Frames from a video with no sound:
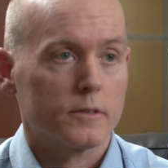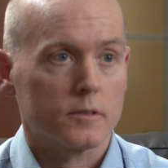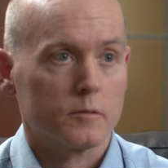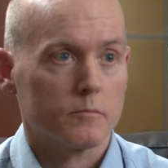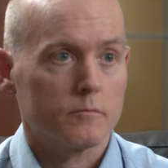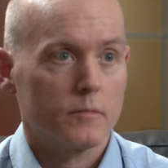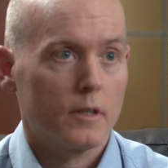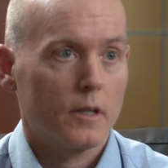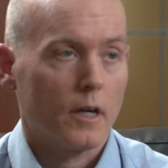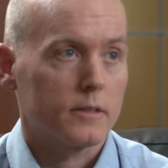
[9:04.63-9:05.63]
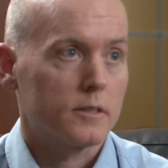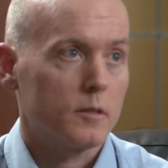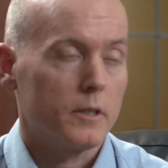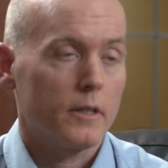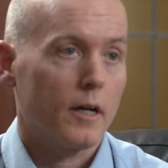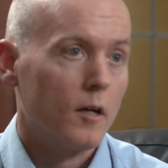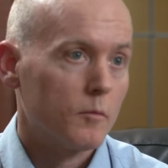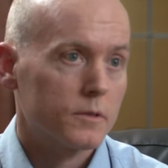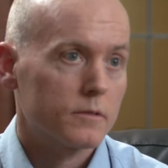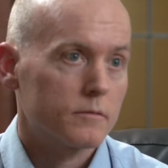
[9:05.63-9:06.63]
system, and CBD
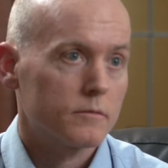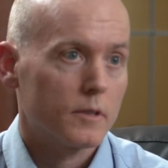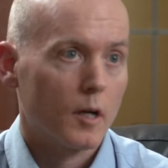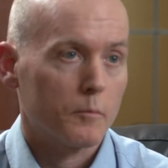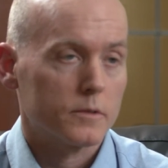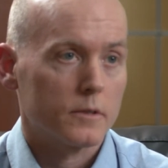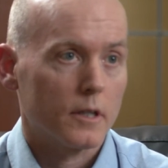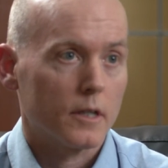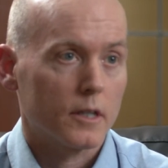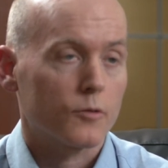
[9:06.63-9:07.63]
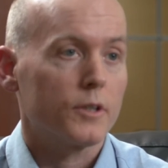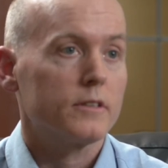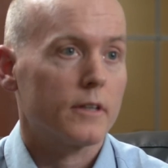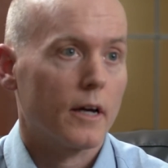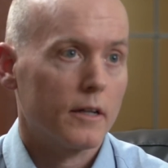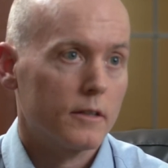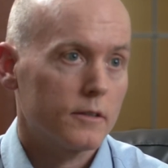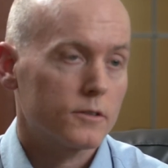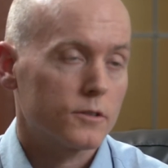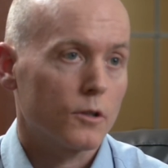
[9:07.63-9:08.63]
helps increase that,
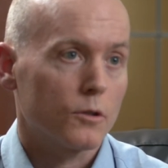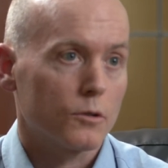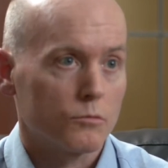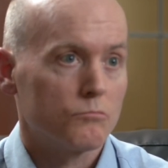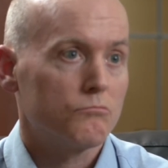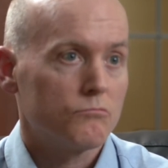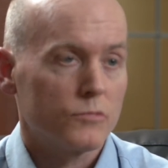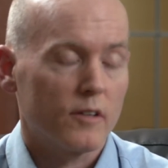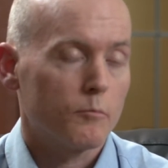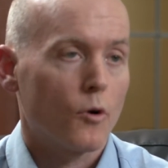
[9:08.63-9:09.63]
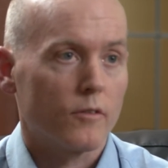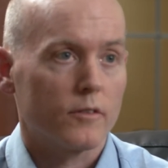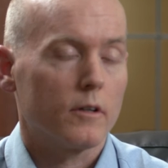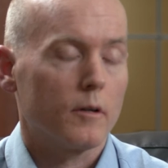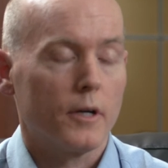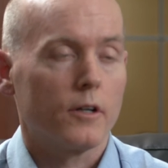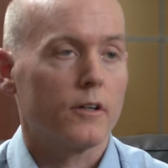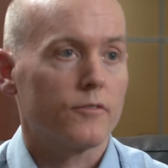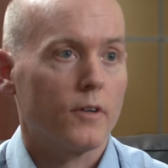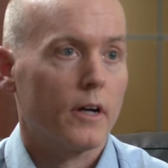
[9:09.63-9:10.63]
so you have more of a better
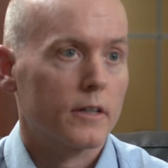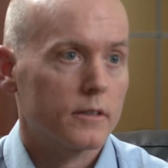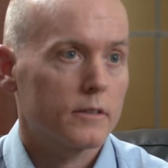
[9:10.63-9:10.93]
effect.